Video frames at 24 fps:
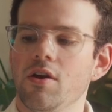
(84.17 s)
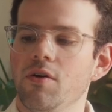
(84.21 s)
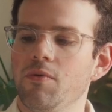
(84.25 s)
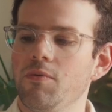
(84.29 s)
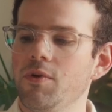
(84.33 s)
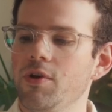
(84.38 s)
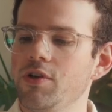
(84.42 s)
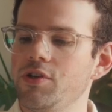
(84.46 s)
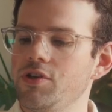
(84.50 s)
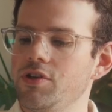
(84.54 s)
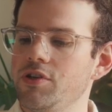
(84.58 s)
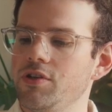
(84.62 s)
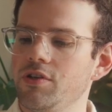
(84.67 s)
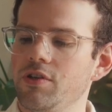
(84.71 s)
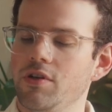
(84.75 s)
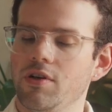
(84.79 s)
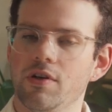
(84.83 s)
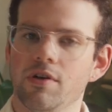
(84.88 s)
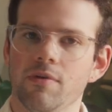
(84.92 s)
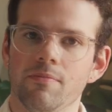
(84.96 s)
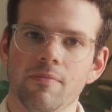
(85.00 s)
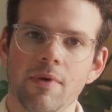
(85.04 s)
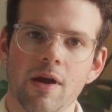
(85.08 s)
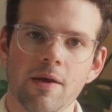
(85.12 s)
Which
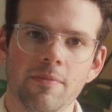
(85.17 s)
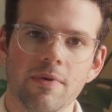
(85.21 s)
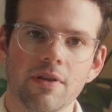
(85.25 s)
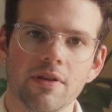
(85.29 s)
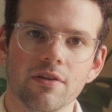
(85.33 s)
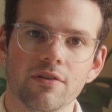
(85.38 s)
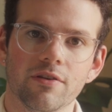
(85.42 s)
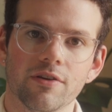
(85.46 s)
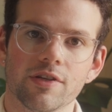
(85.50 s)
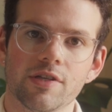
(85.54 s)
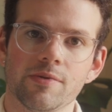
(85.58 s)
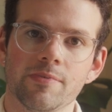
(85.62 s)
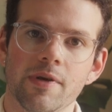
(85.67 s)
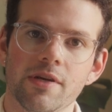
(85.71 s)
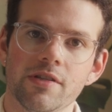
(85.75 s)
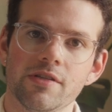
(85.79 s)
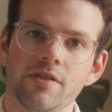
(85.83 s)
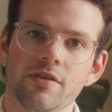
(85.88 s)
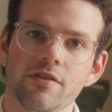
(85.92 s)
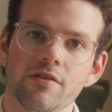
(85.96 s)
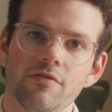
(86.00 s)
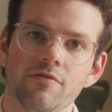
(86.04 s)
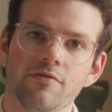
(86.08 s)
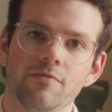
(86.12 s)
might be a little
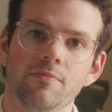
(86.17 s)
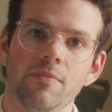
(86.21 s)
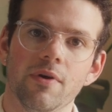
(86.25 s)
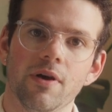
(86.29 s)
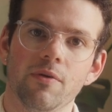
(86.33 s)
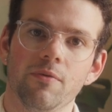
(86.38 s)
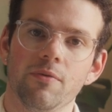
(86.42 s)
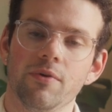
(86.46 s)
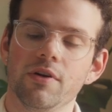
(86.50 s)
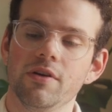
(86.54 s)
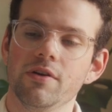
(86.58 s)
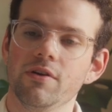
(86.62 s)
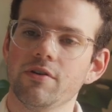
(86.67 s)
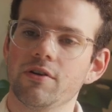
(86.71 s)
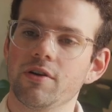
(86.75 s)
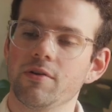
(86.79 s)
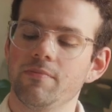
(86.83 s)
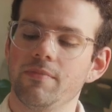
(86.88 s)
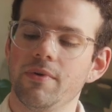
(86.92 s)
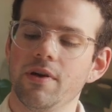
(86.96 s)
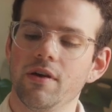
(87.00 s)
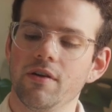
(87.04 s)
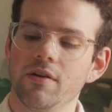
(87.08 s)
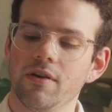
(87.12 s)
expensive, but when you're
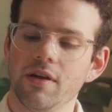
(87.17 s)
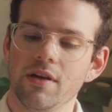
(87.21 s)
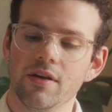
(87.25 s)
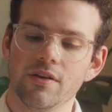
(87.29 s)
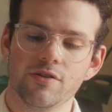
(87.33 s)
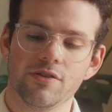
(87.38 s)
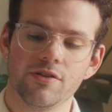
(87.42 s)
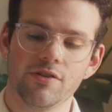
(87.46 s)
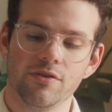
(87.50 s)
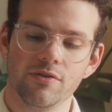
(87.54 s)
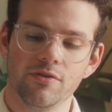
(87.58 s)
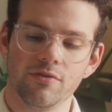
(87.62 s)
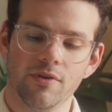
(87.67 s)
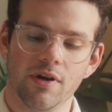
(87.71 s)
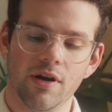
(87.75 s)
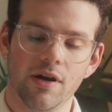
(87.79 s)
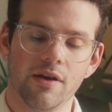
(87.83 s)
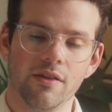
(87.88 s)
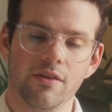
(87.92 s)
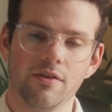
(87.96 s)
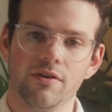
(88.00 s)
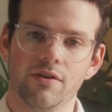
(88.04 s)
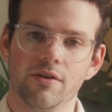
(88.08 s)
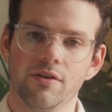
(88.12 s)
comparing it to
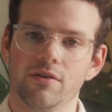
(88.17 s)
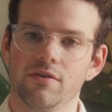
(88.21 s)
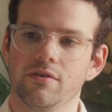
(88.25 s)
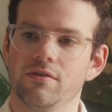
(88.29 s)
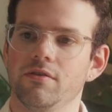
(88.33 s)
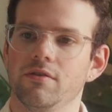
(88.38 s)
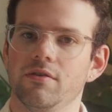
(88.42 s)
either